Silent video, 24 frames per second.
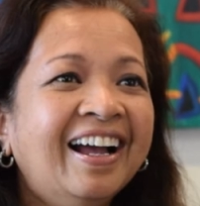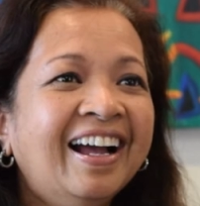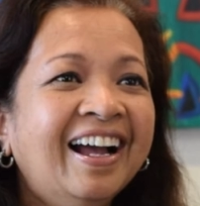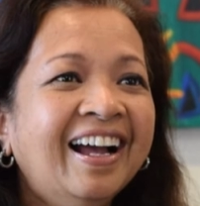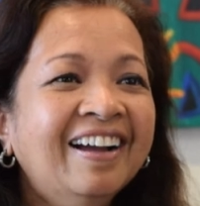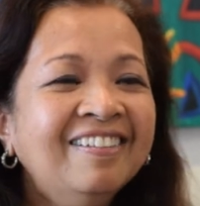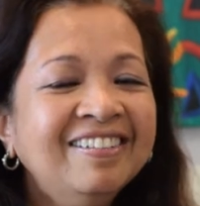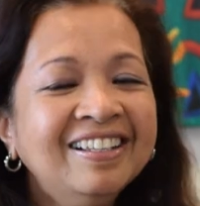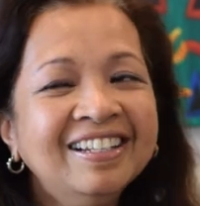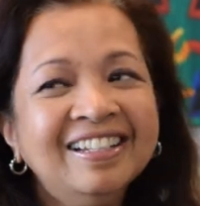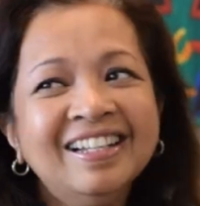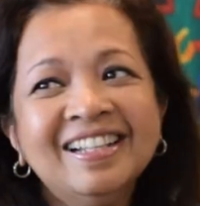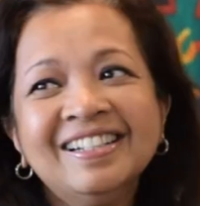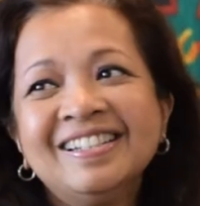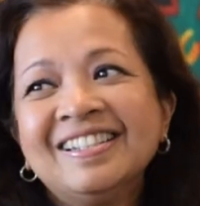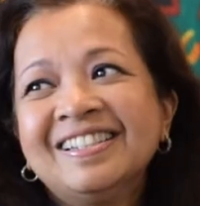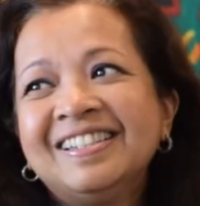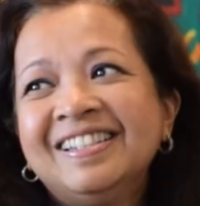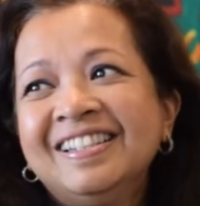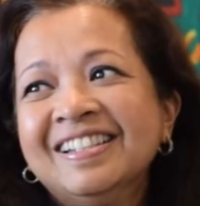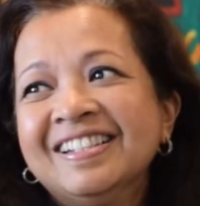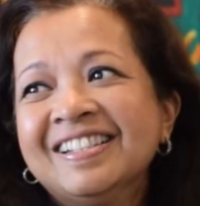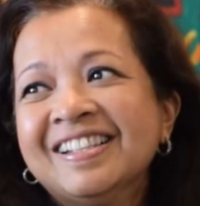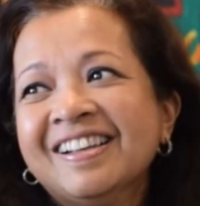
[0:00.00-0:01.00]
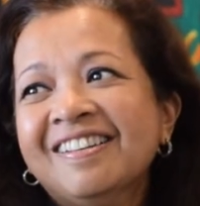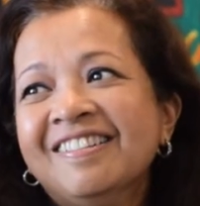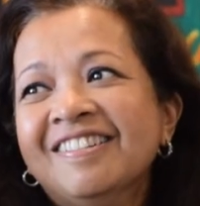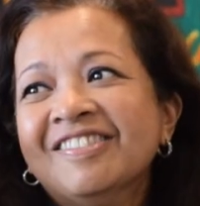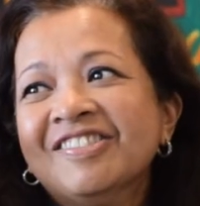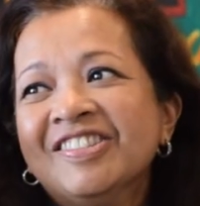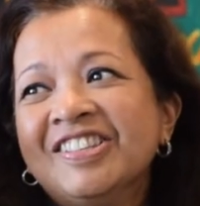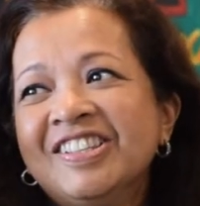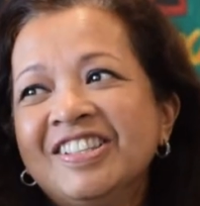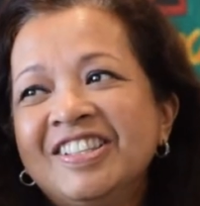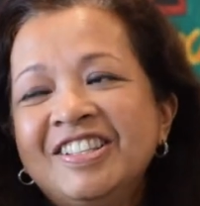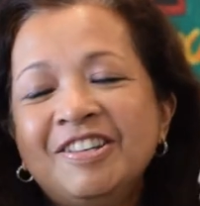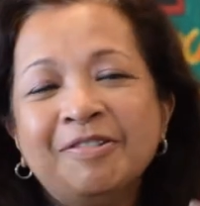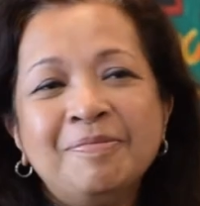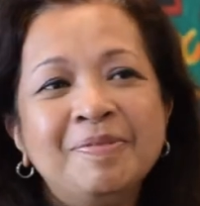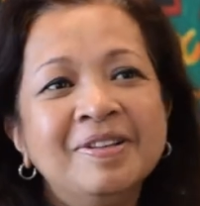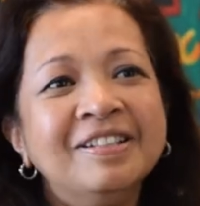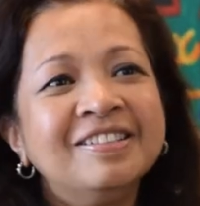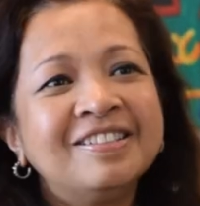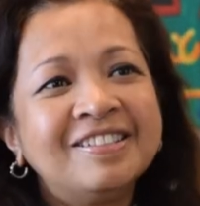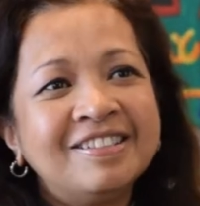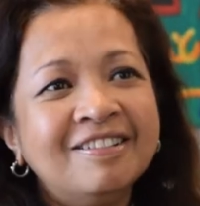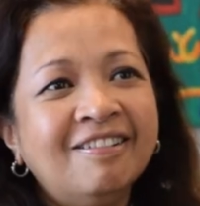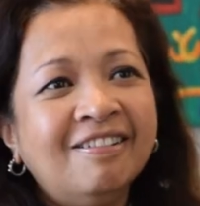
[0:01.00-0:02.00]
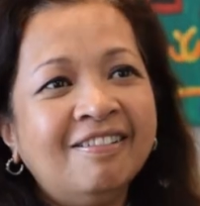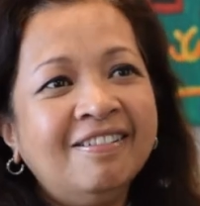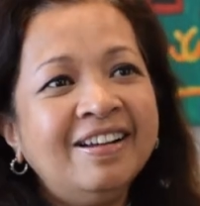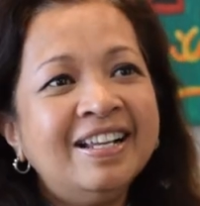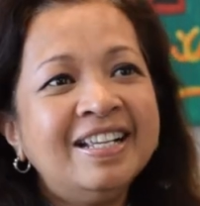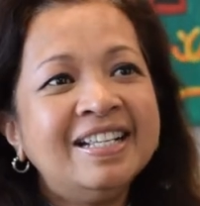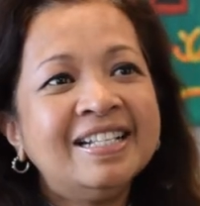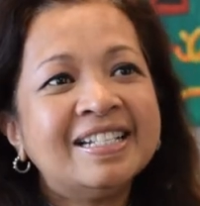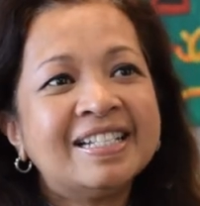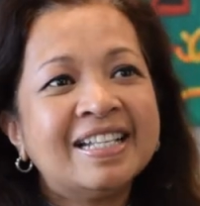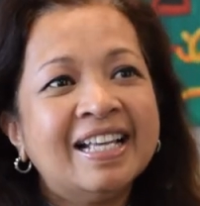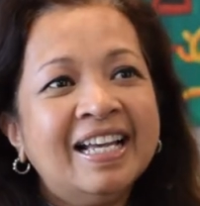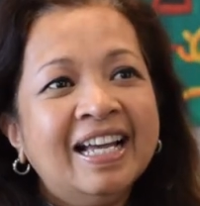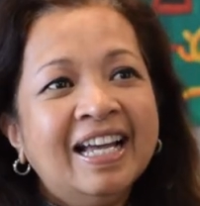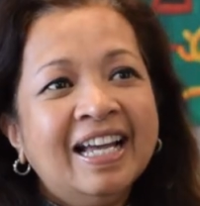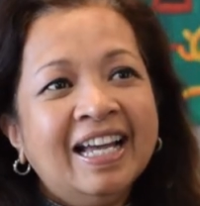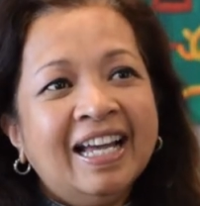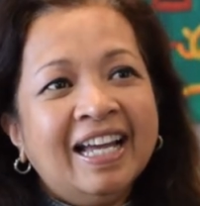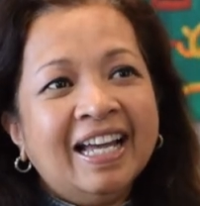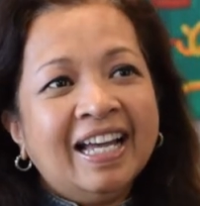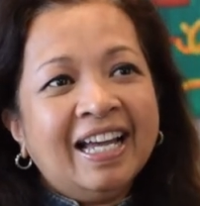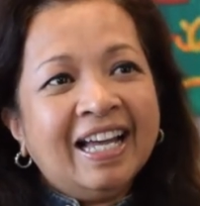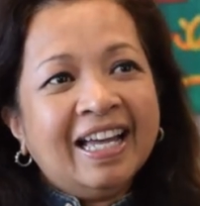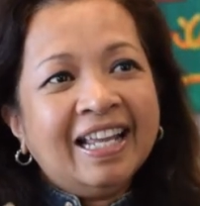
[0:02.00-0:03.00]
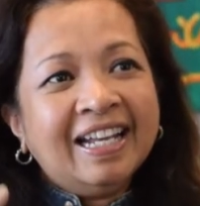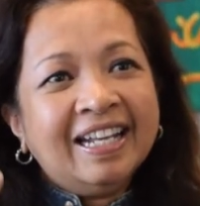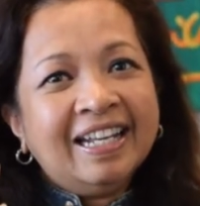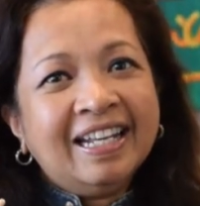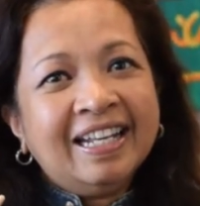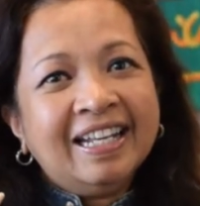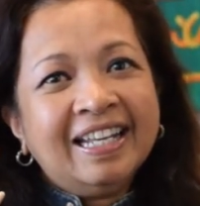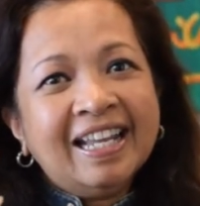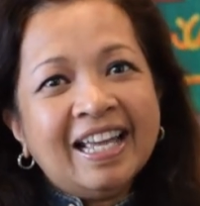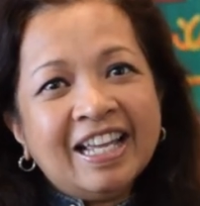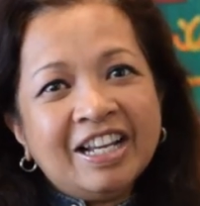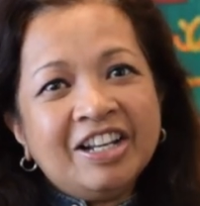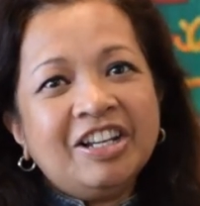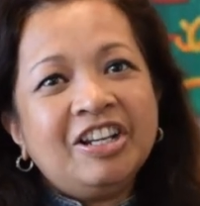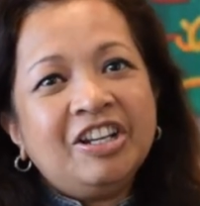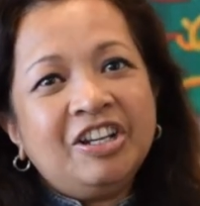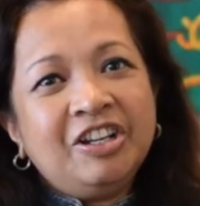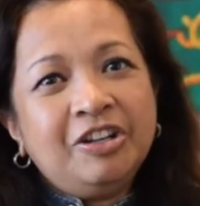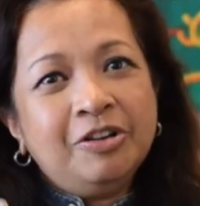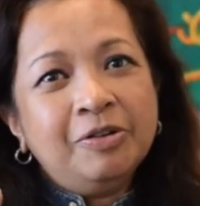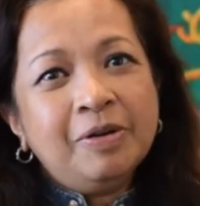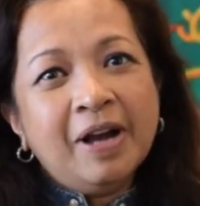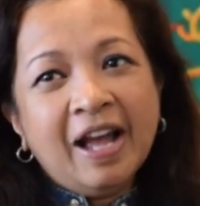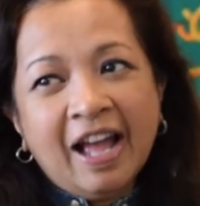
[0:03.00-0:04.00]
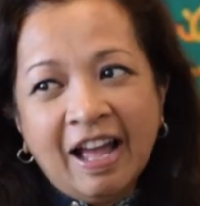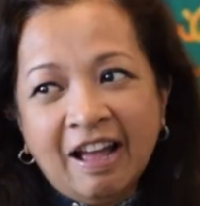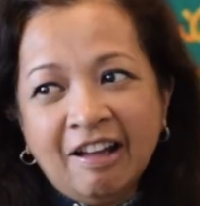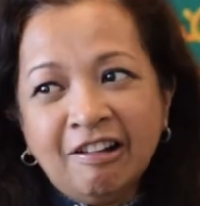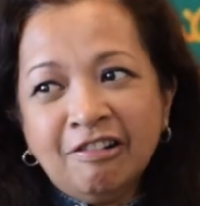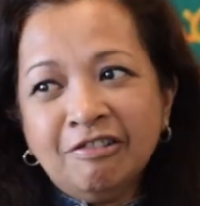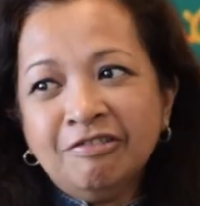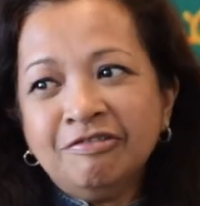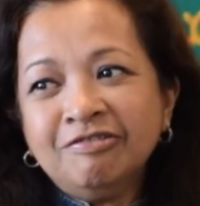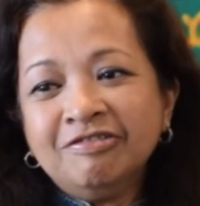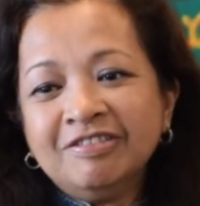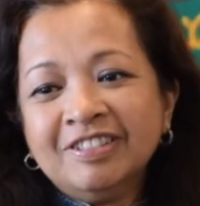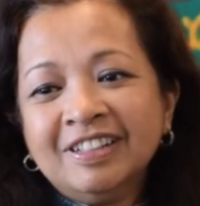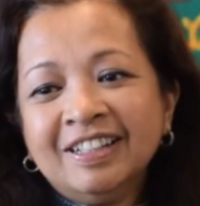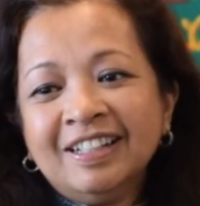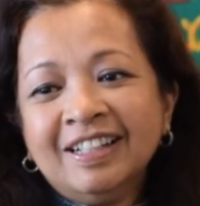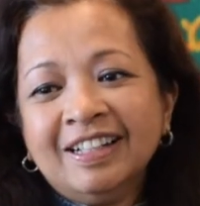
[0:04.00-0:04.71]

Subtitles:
I mean, that's the sort of stupid stories that you have.